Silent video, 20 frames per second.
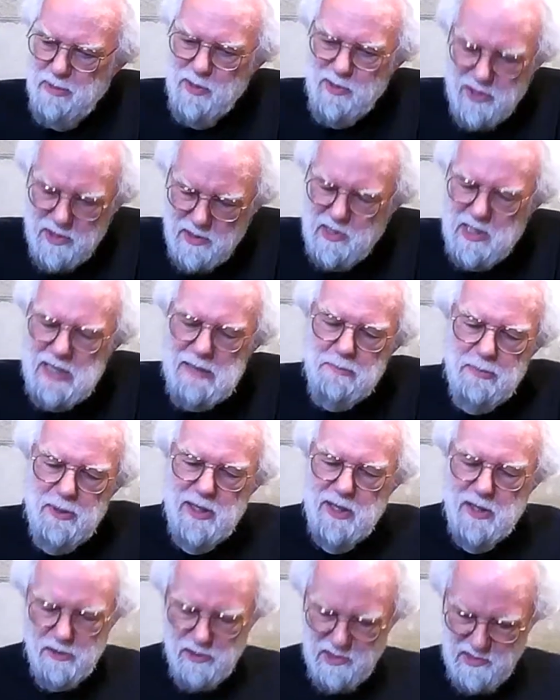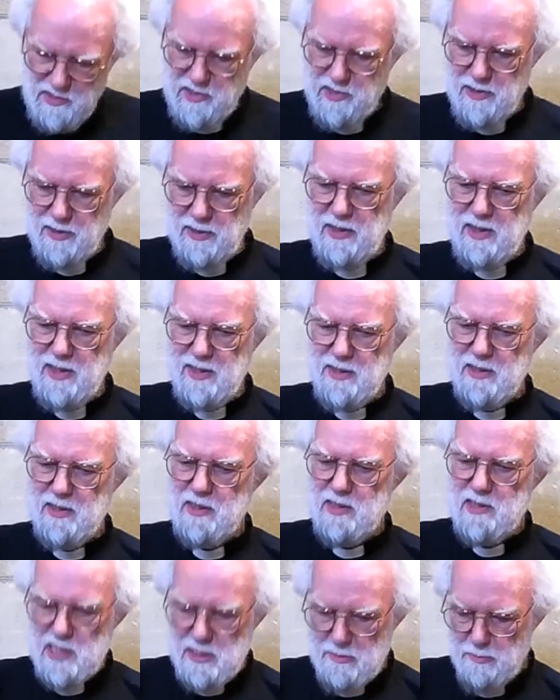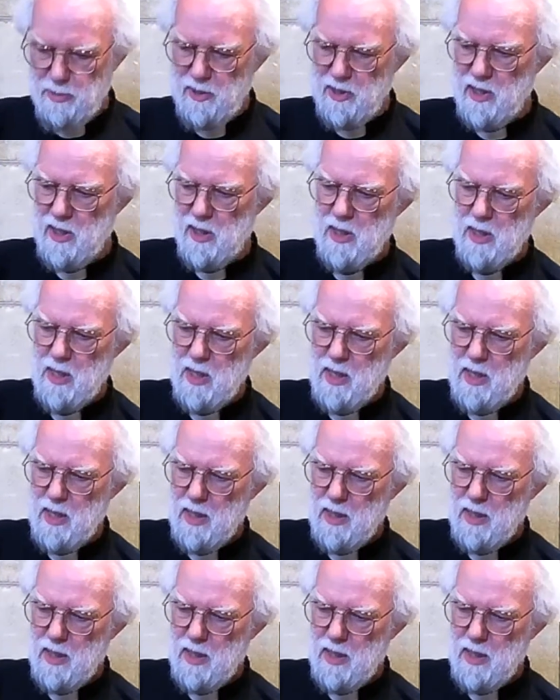both a deeply Christian and a deeply